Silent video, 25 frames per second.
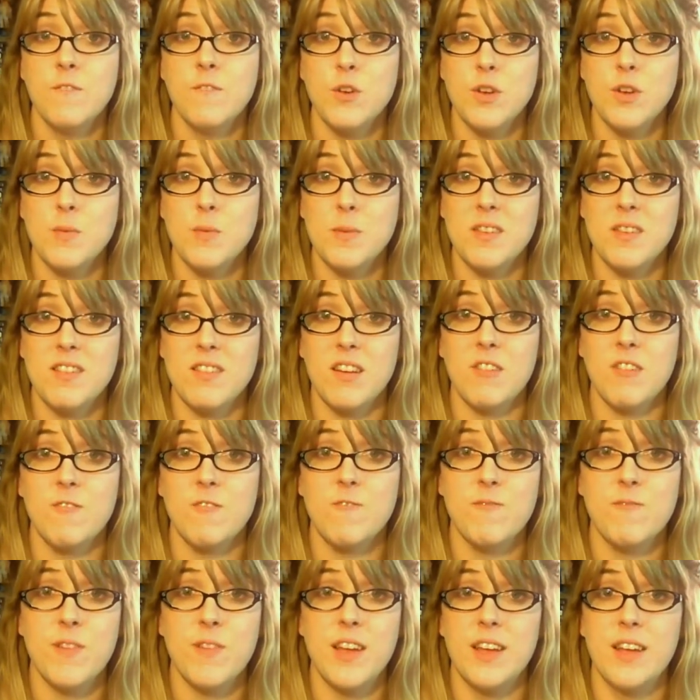voice
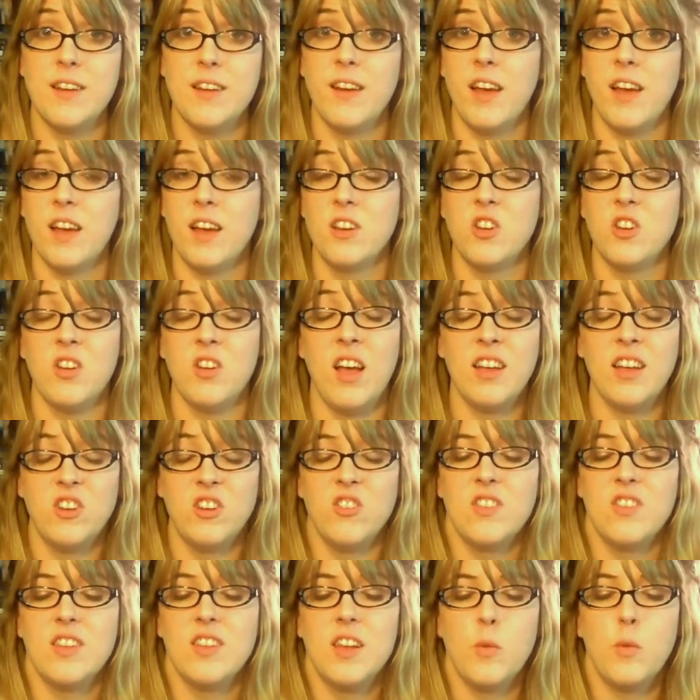myself, and I
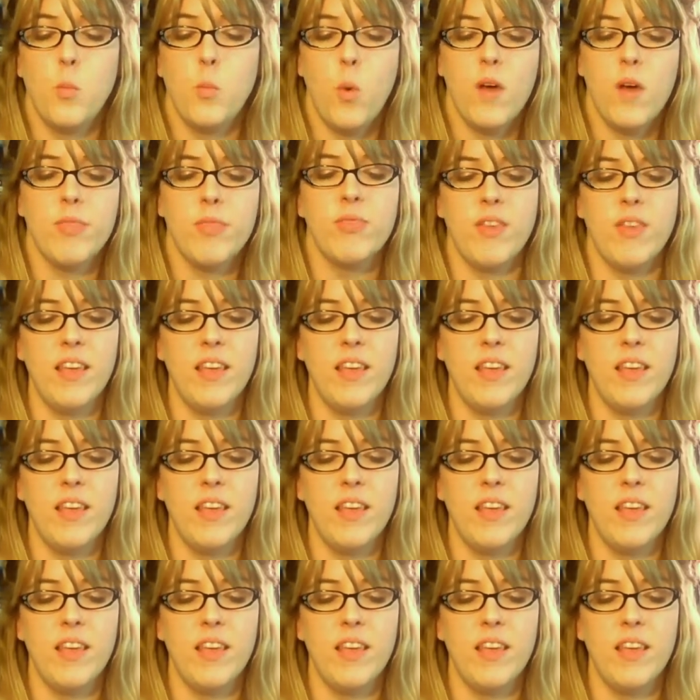just need one